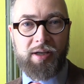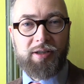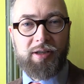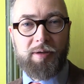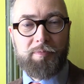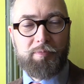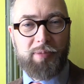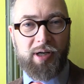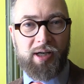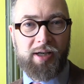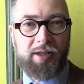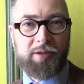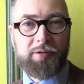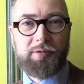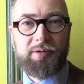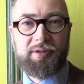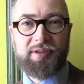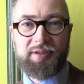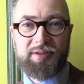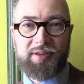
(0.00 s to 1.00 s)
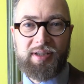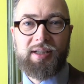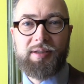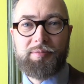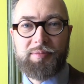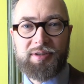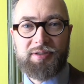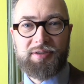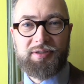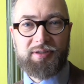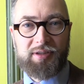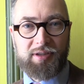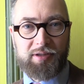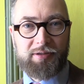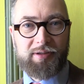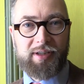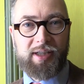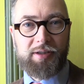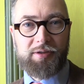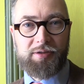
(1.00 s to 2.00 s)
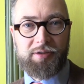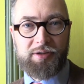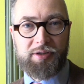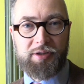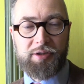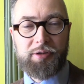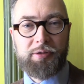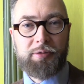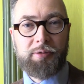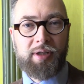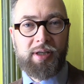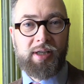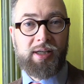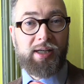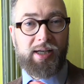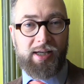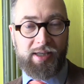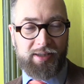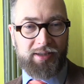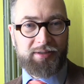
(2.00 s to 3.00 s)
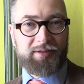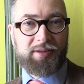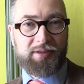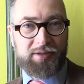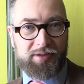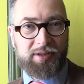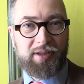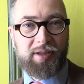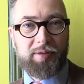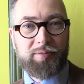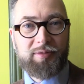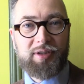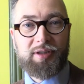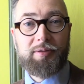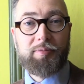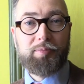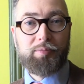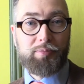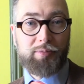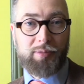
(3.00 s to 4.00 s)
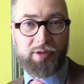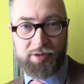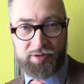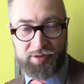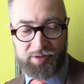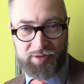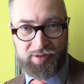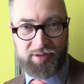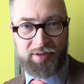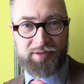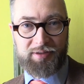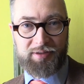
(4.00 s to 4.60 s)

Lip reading: combine all these elements to create new and, as he termed it, modern